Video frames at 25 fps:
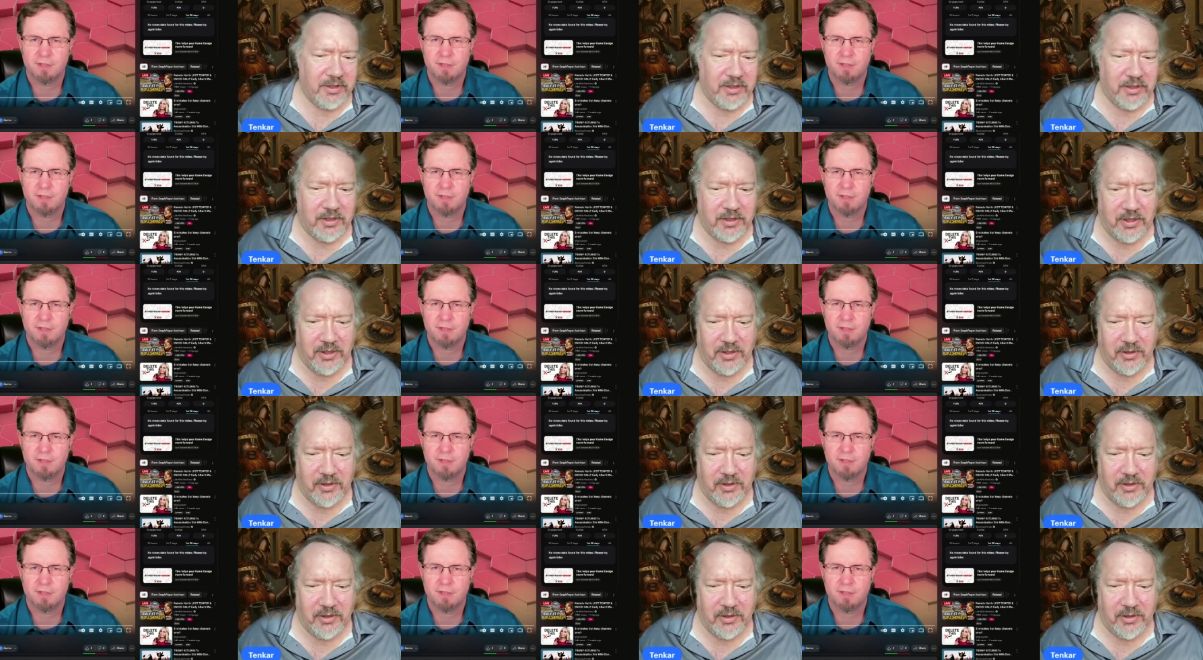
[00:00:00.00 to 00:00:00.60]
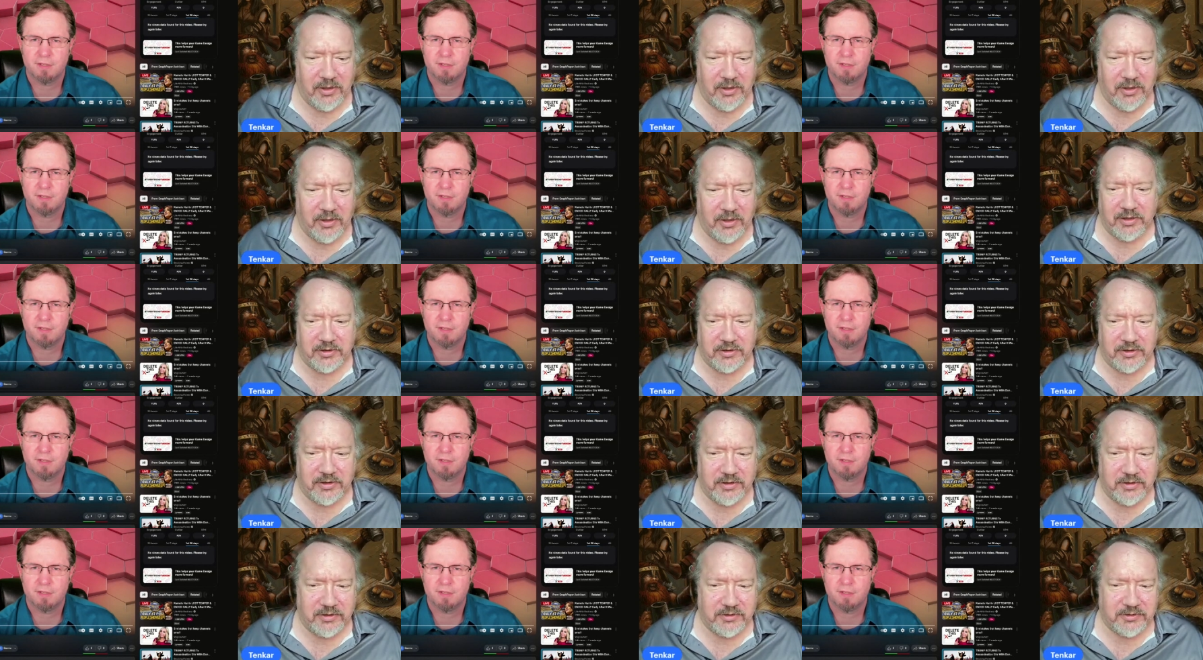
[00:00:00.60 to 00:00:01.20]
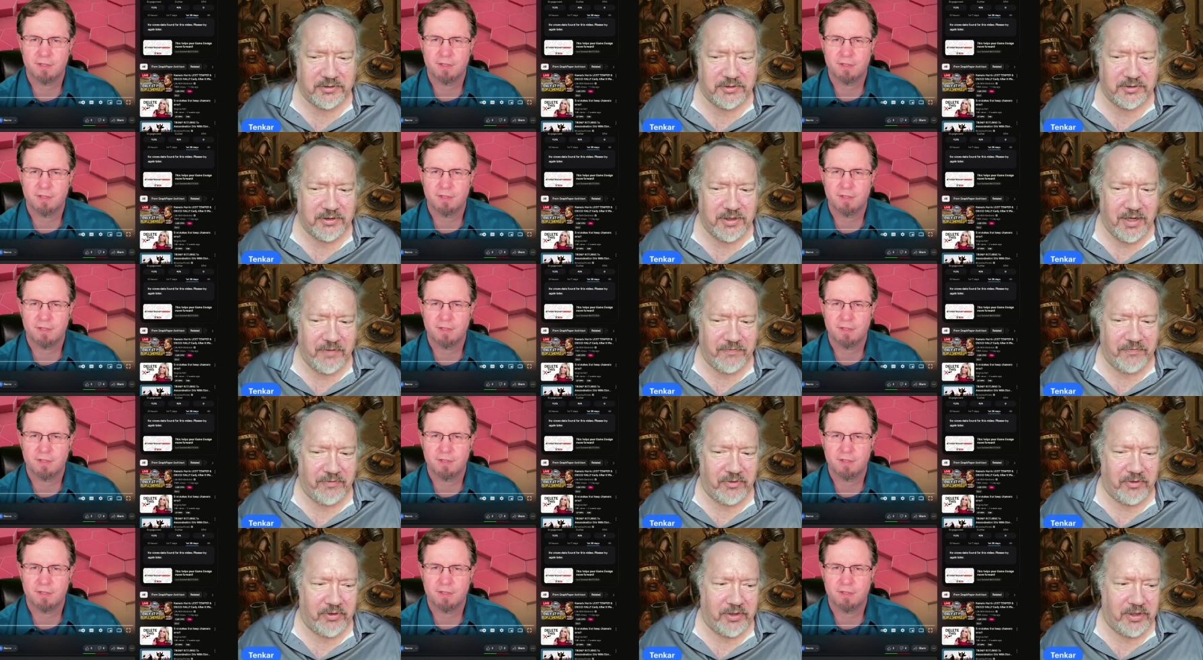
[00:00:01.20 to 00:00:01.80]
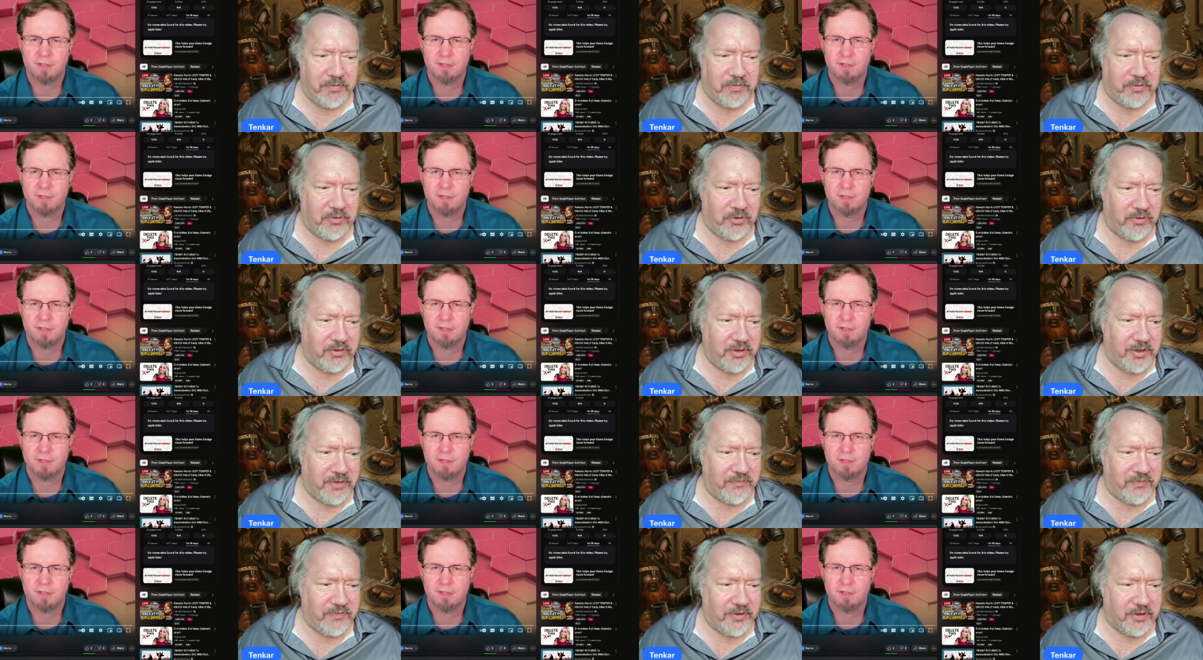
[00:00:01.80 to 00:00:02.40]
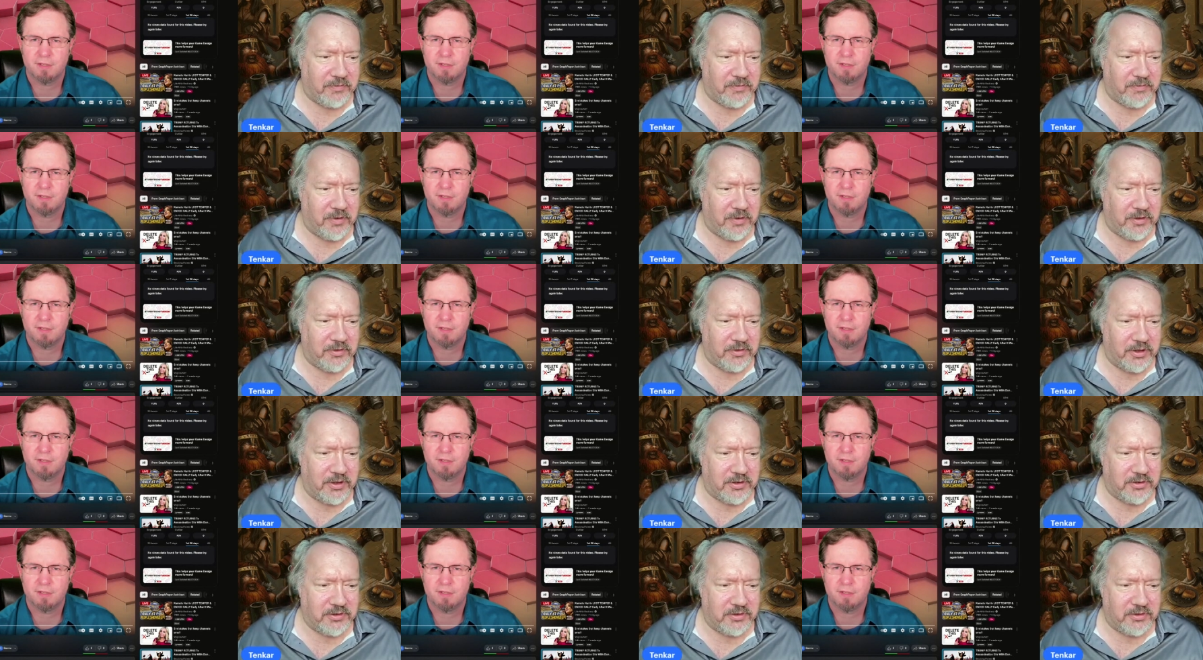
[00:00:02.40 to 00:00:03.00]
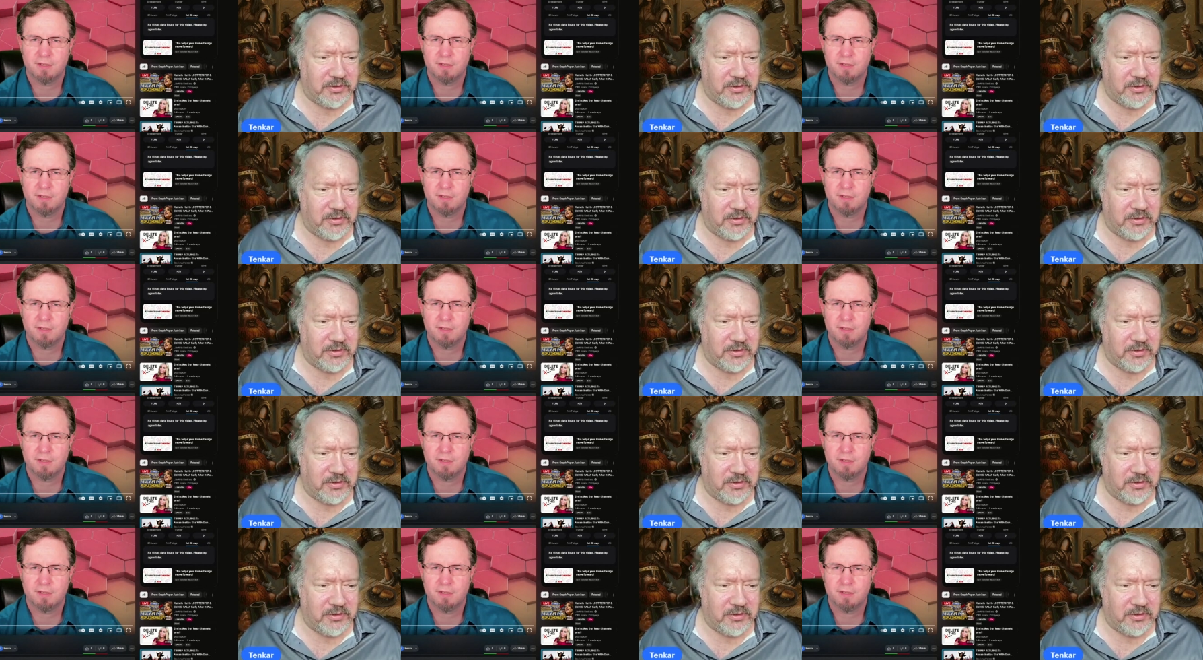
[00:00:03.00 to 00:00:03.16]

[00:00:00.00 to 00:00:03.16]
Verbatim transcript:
Speaker 1: you know, he, he's not very prolific. But let